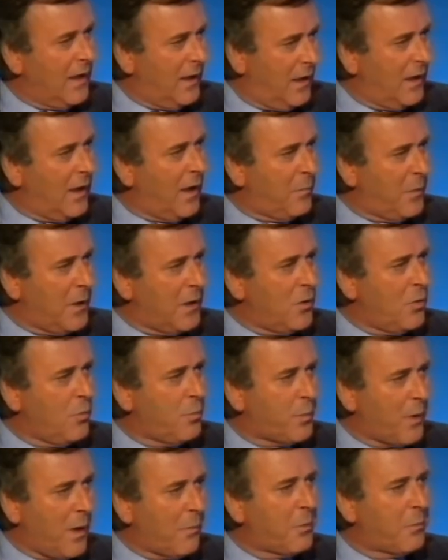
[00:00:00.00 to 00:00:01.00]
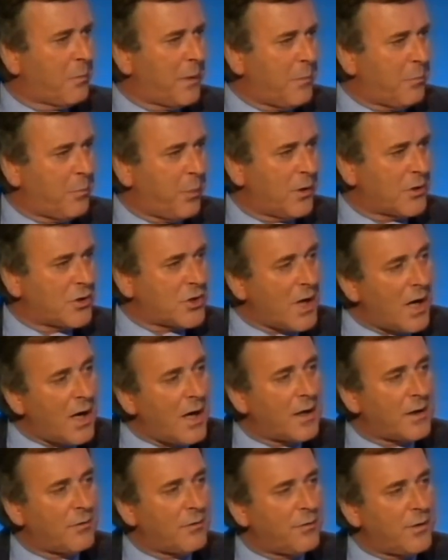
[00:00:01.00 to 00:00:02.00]
I mean, you probably punch
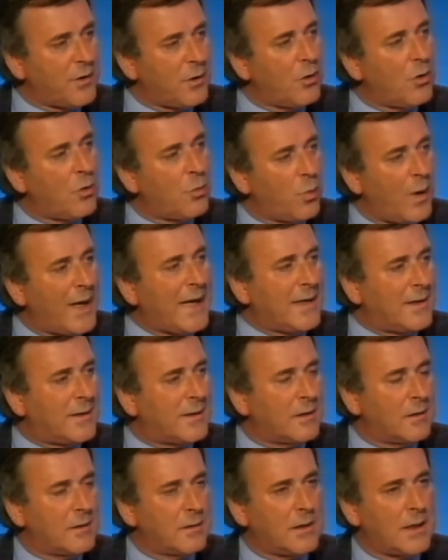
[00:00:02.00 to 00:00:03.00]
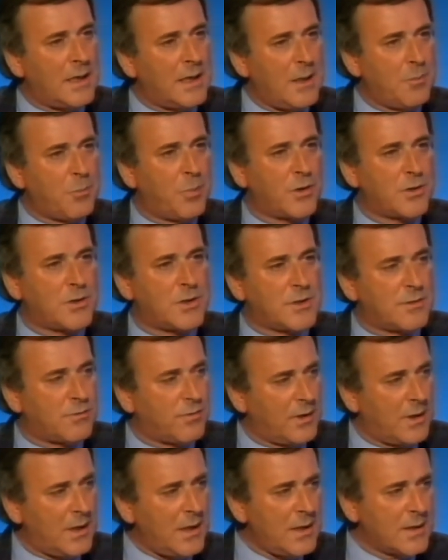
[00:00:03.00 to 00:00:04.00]
harder for your weight yeah. than he punches
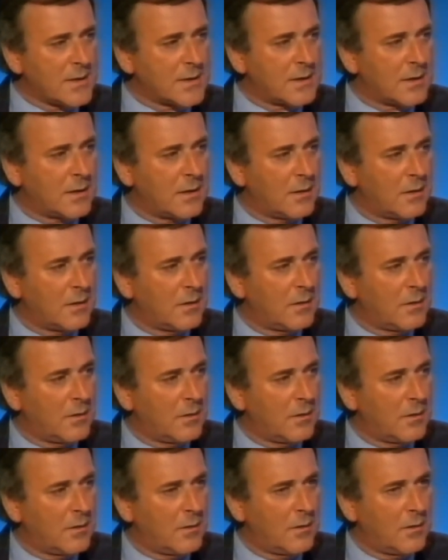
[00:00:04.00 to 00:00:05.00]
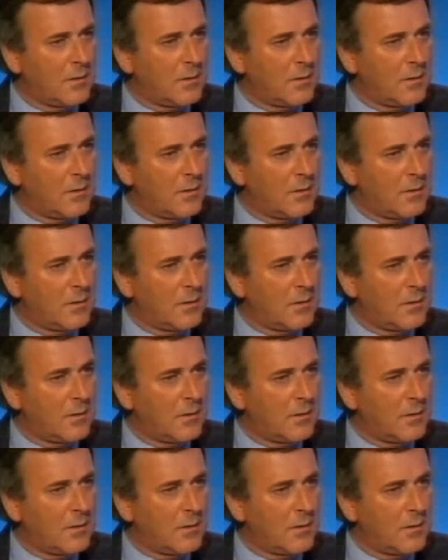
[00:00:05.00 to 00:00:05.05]
for his. Mm-hmm. I would say he